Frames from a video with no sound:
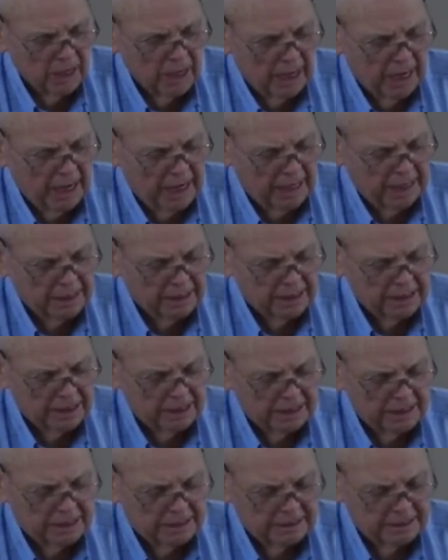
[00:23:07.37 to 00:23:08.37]
And
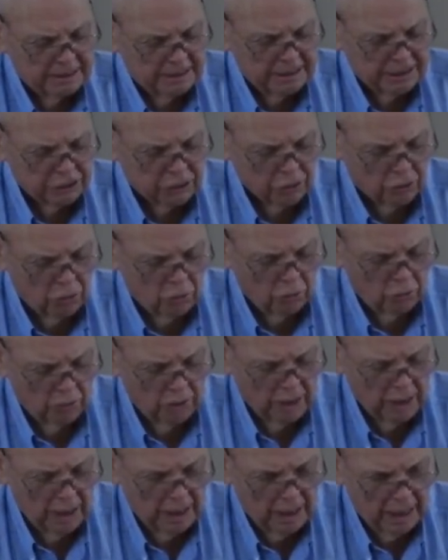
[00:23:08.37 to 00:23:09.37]
uh,
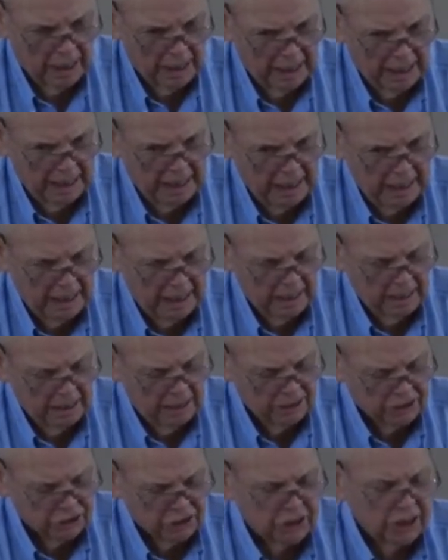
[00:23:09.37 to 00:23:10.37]
so
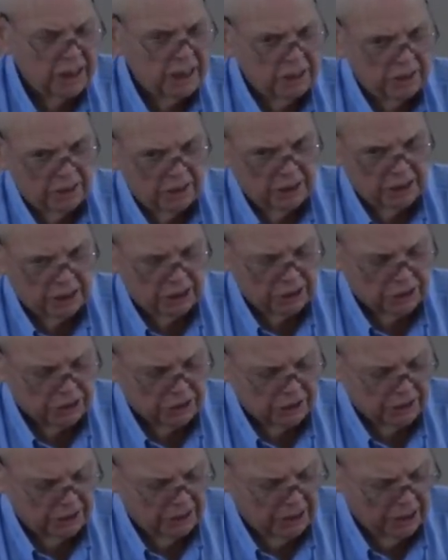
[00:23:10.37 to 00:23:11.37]
he seen
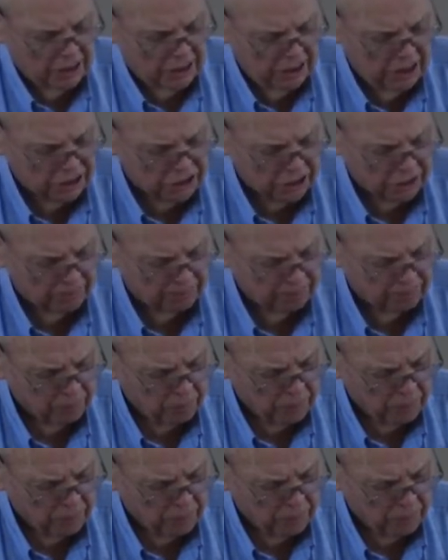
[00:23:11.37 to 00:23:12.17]
this. Now listen.